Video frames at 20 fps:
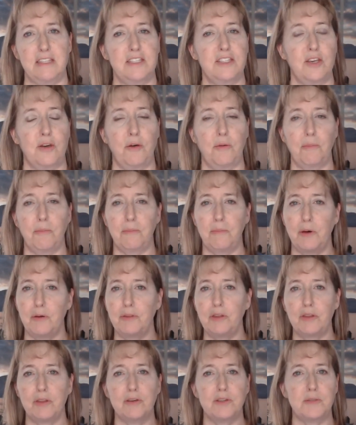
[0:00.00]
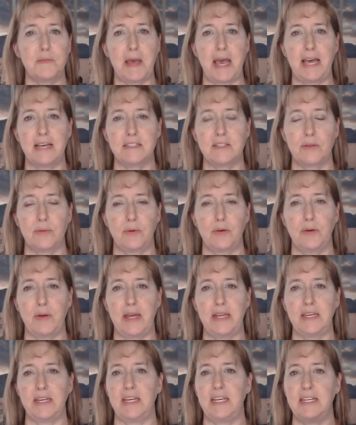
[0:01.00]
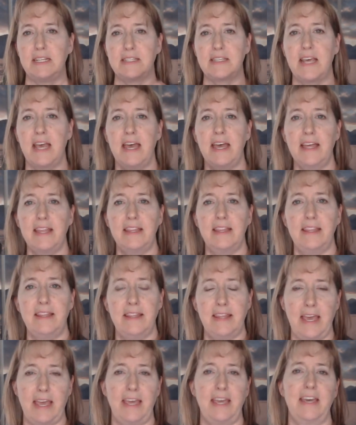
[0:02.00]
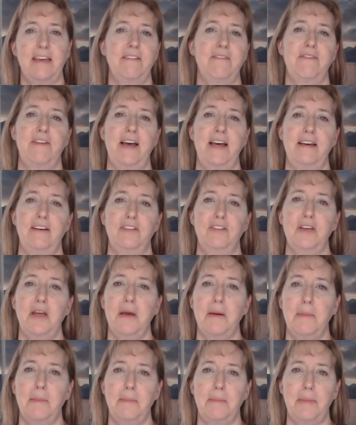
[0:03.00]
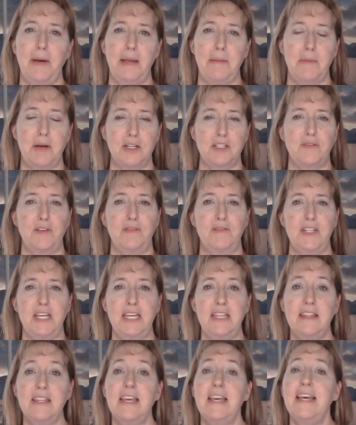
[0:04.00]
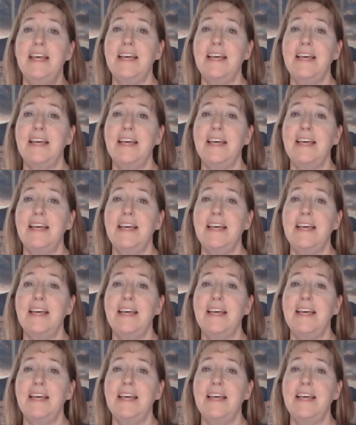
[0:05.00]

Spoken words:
So both of those pass-through entities, they get filed by March 15th,